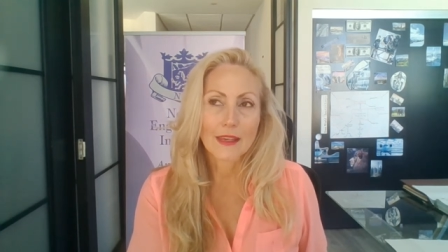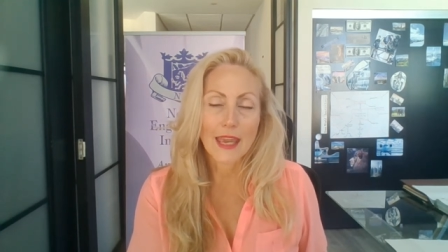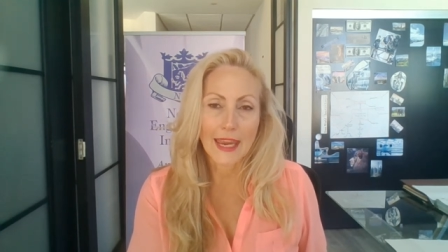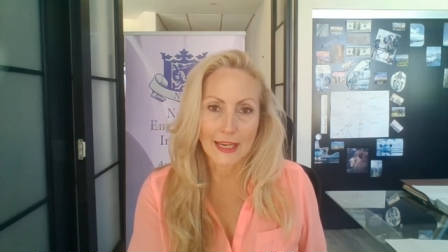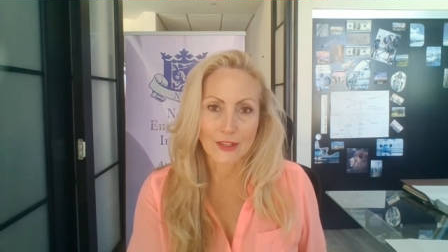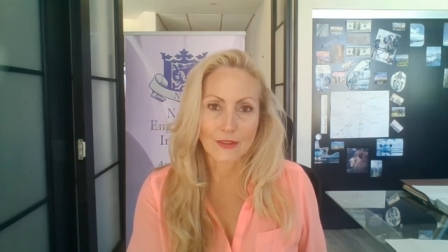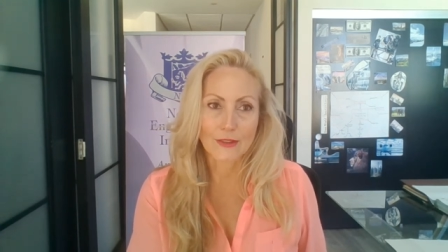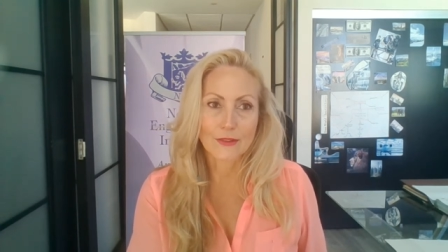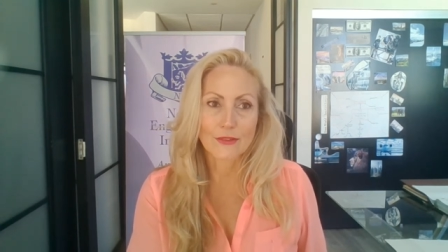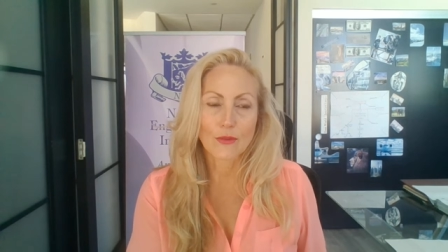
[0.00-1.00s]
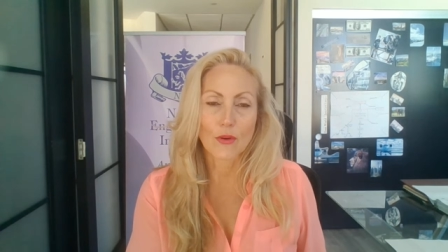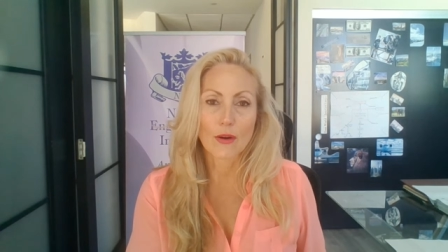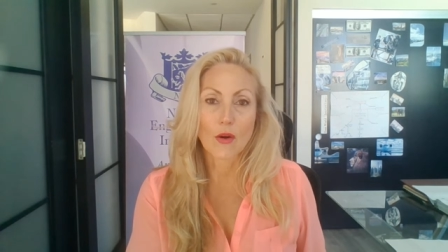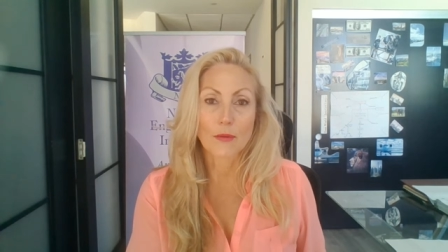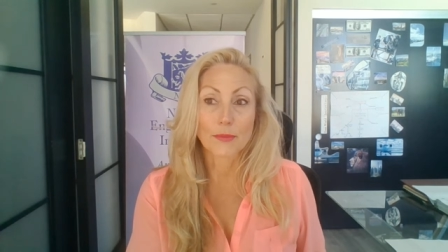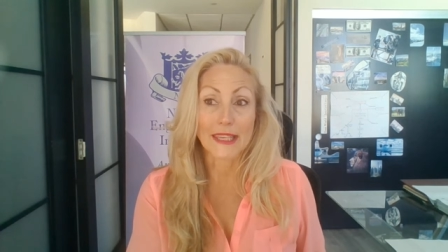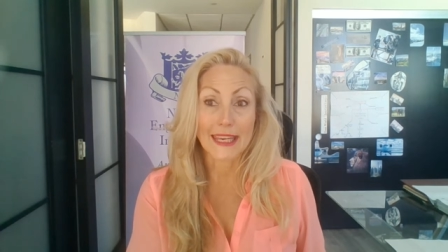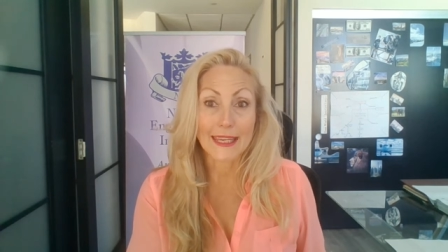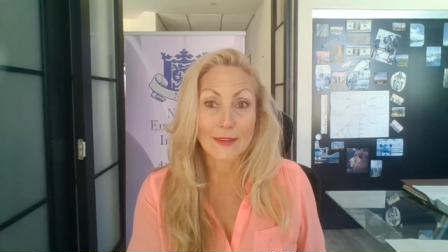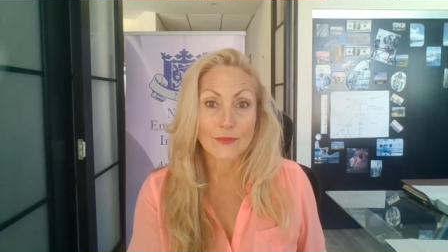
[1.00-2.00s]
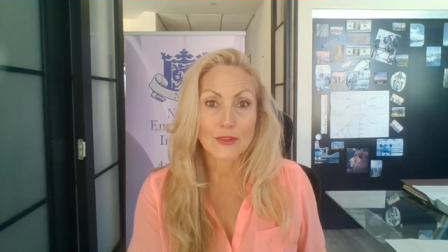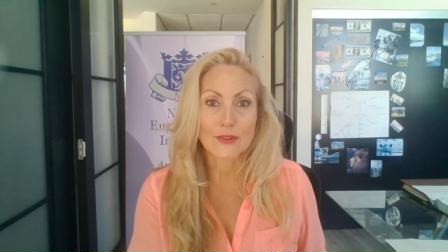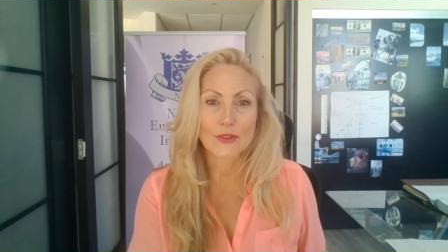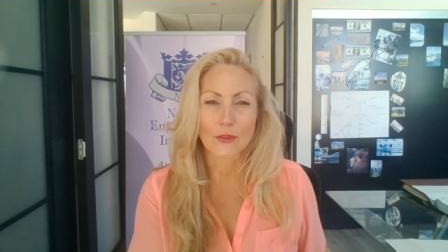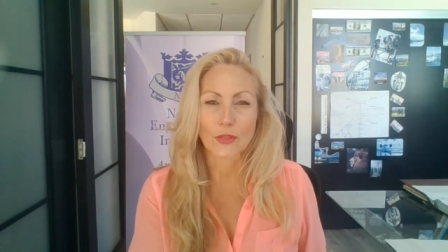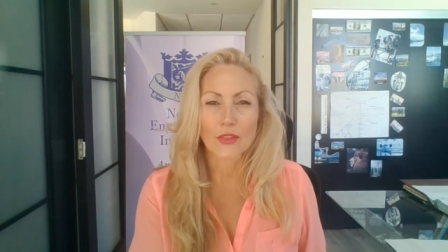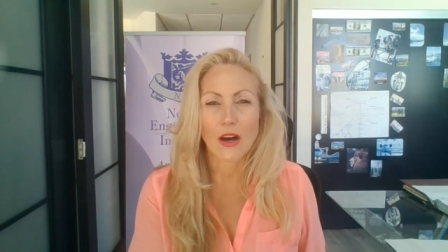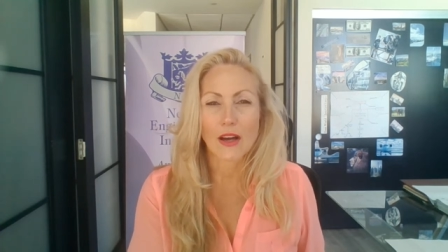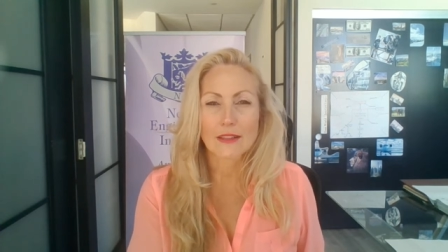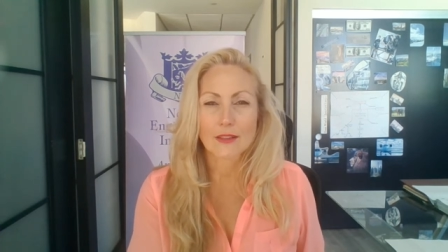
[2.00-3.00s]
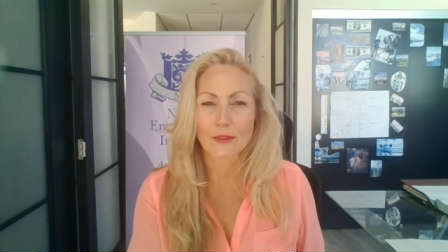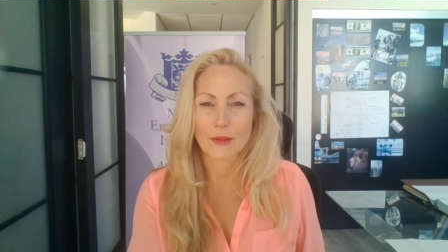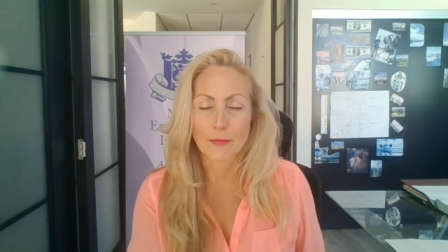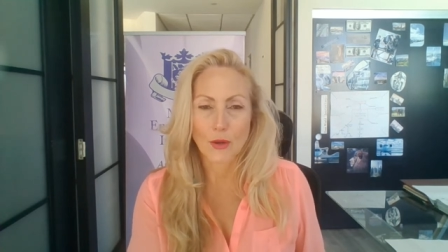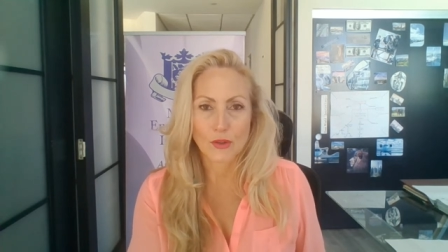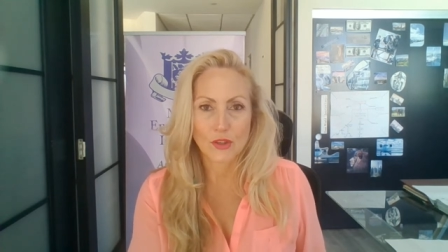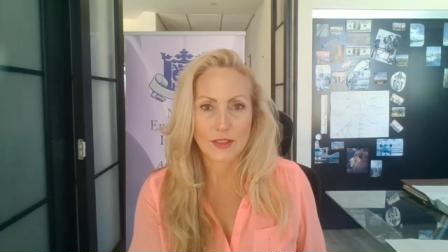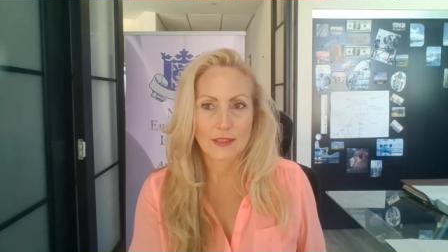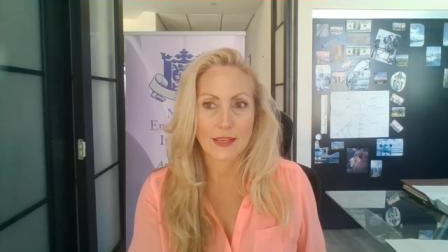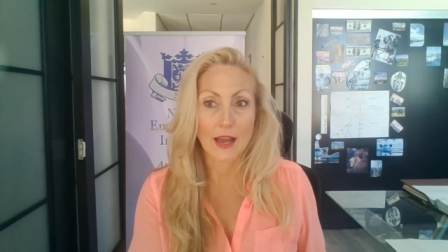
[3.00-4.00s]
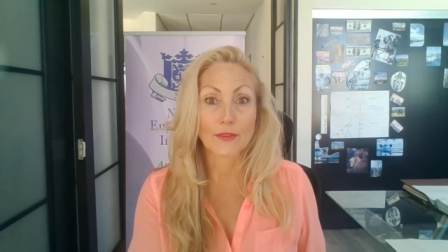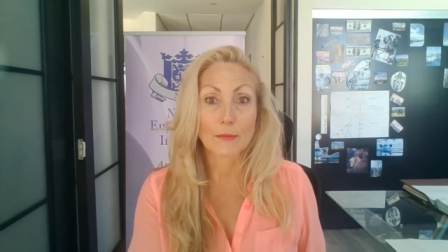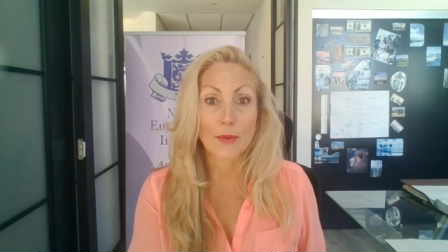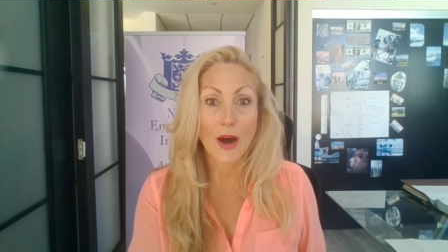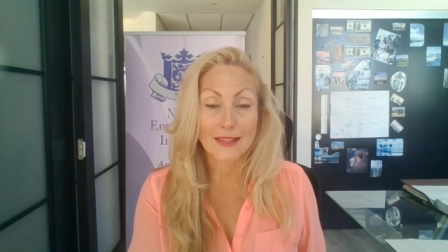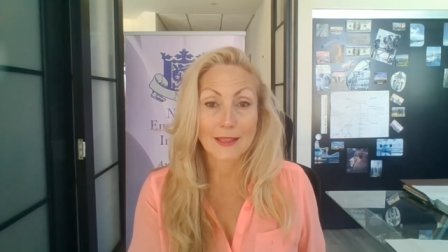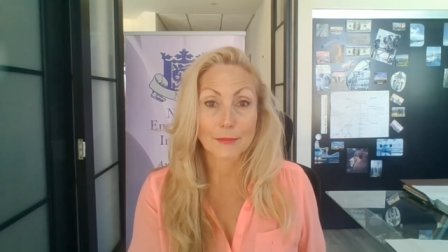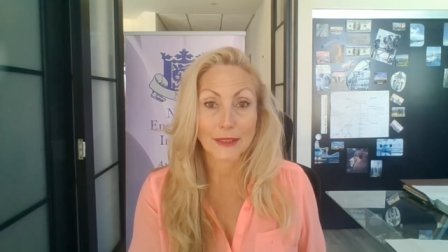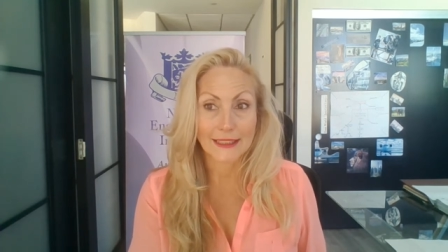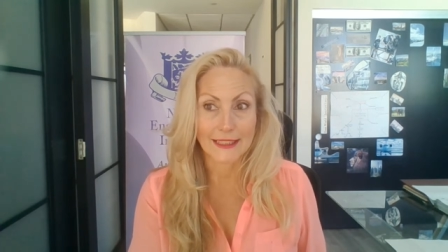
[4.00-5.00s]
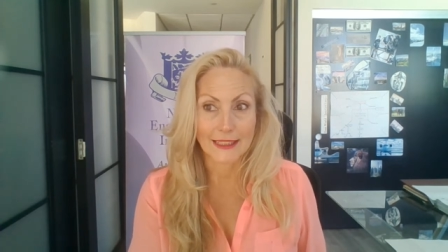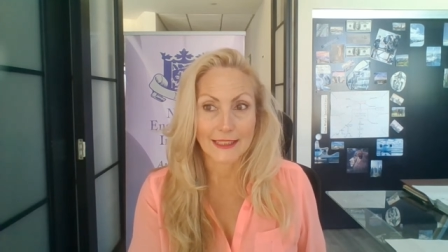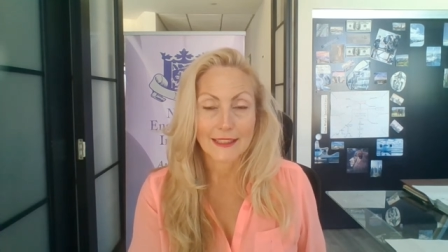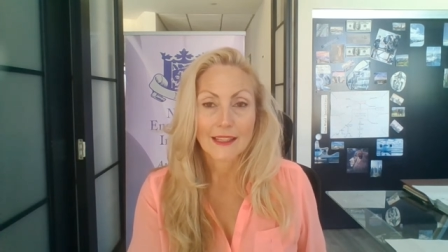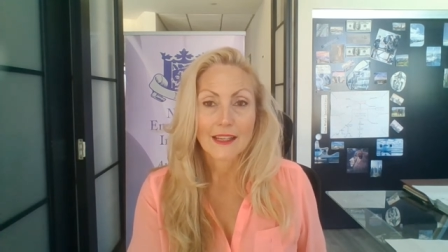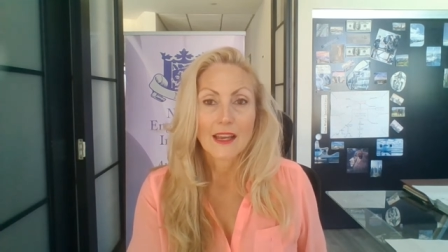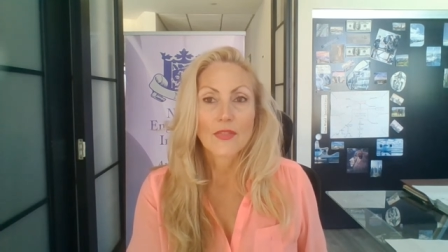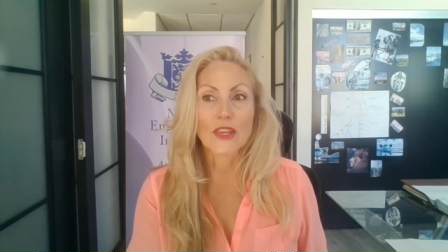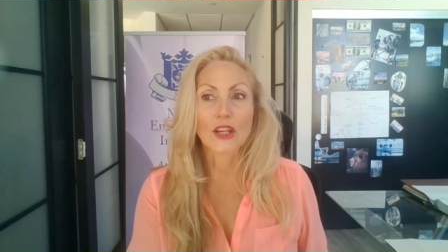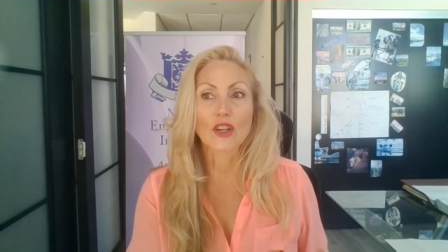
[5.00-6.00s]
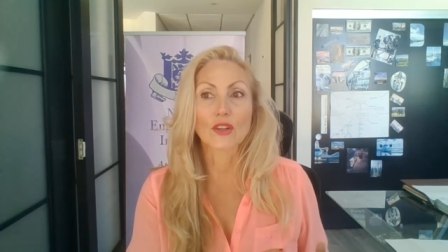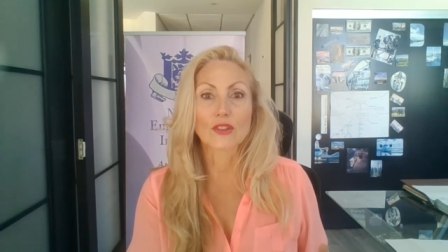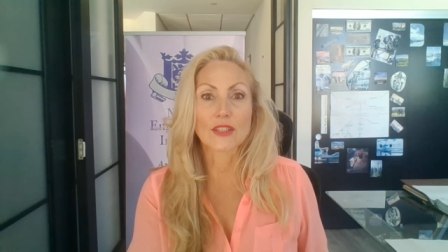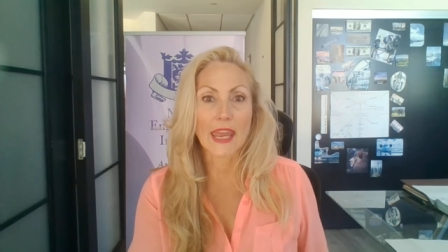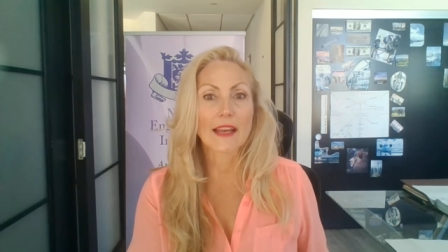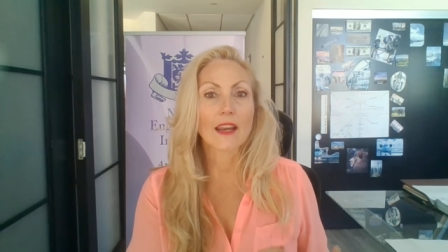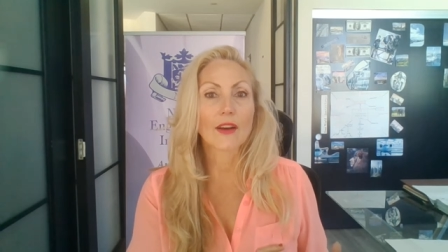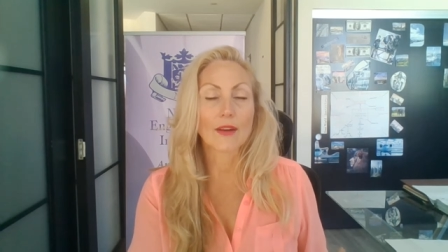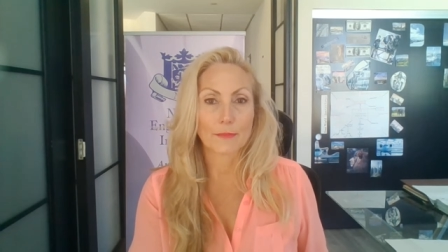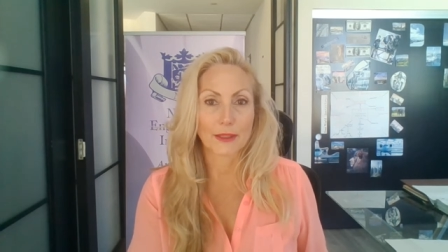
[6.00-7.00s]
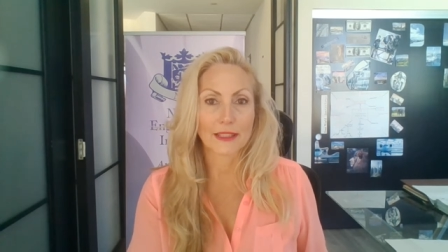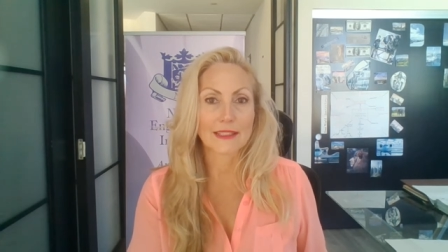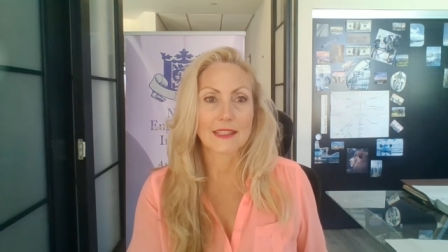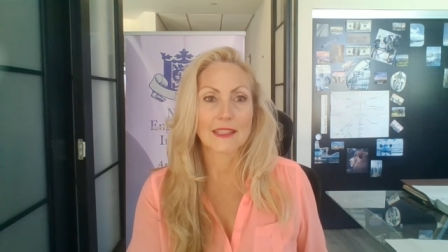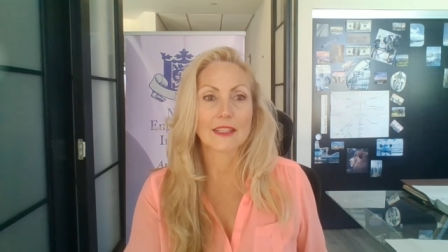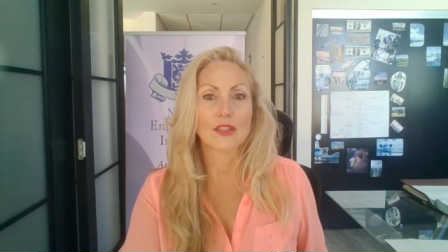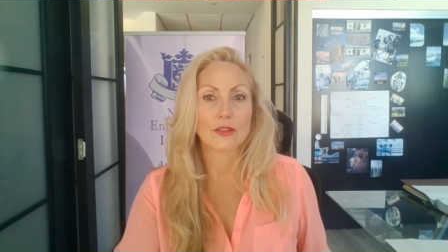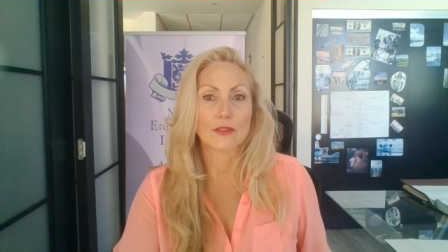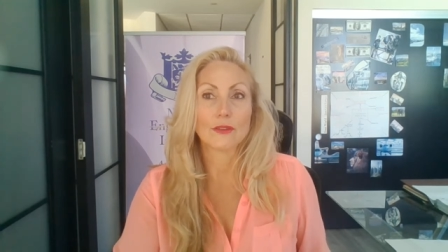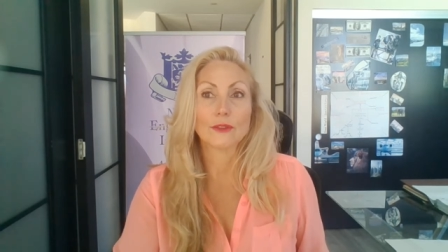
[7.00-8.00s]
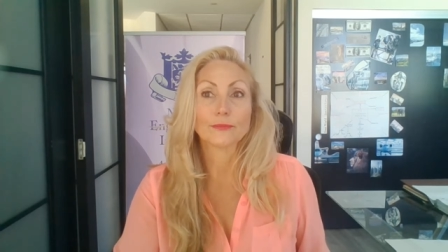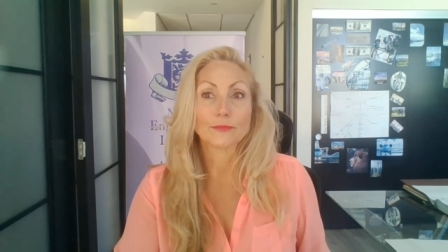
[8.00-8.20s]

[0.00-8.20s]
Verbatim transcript: anchors or behaviors or thoughts or emotions of impossibility that curtail our ability to